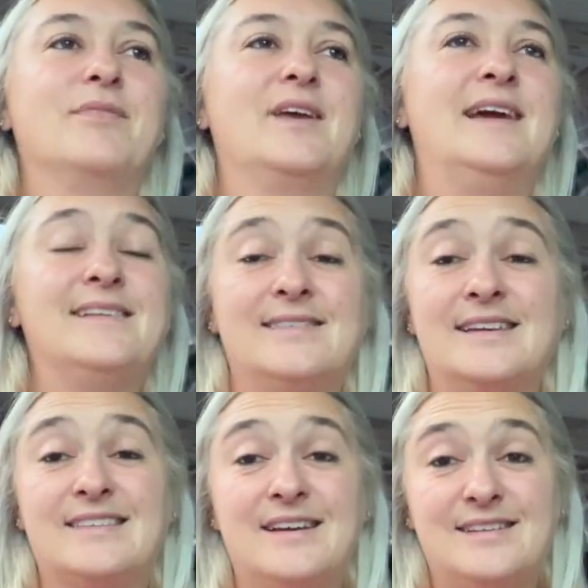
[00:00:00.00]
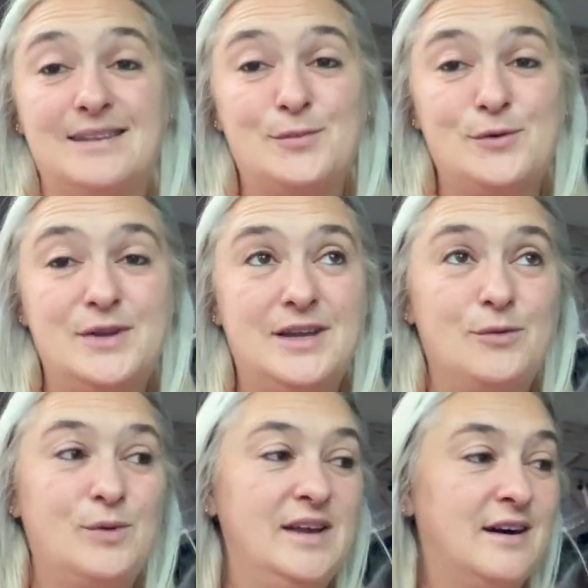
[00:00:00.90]
It's 6:30 in the
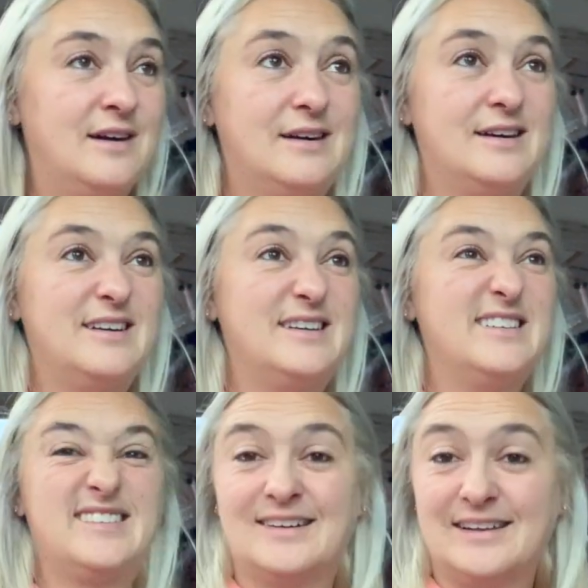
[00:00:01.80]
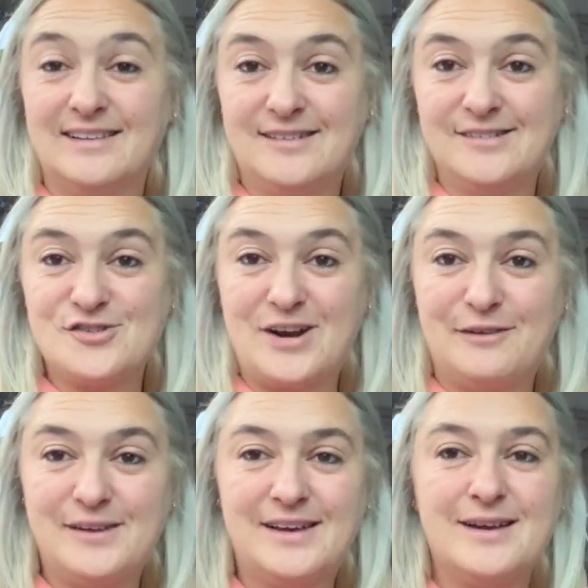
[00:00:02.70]
morning. We are stuck in London
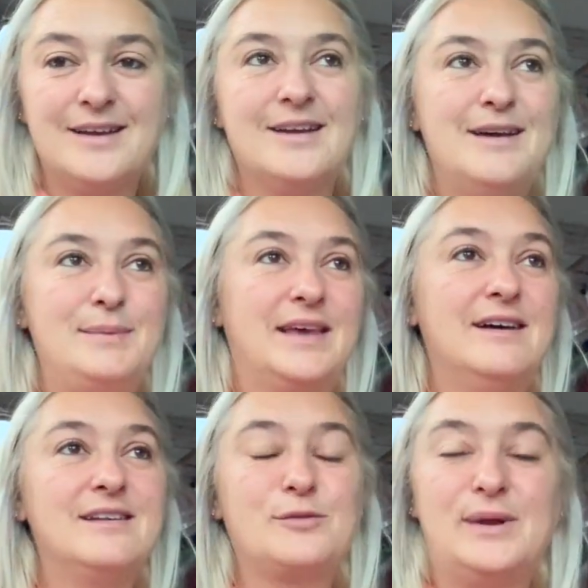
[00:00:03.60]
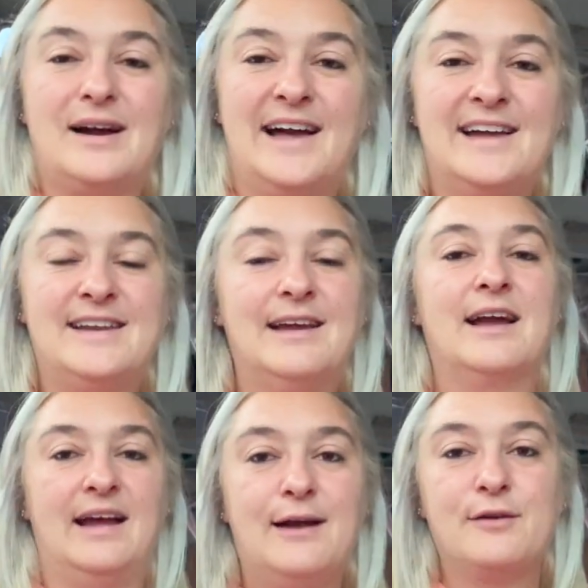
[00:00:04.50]
traffic because we are
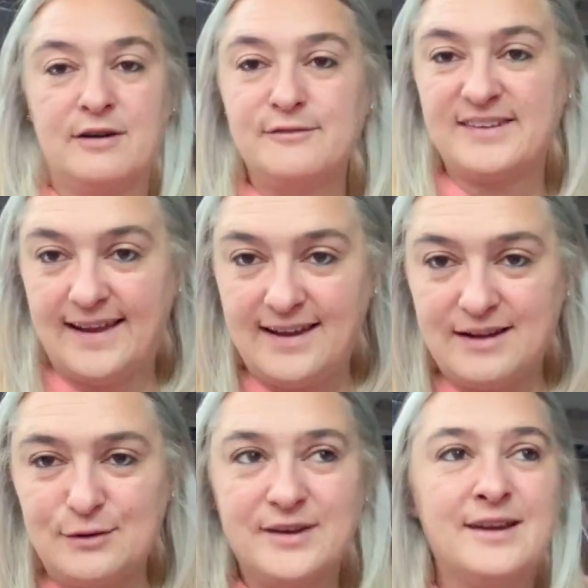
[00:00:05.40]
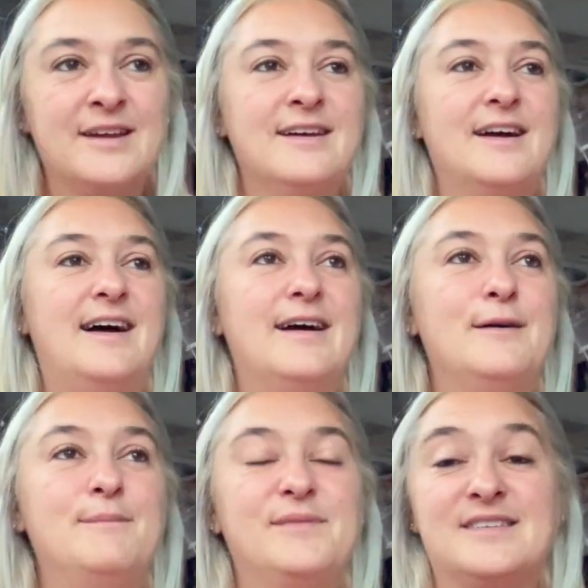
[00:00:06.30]
heading out of town.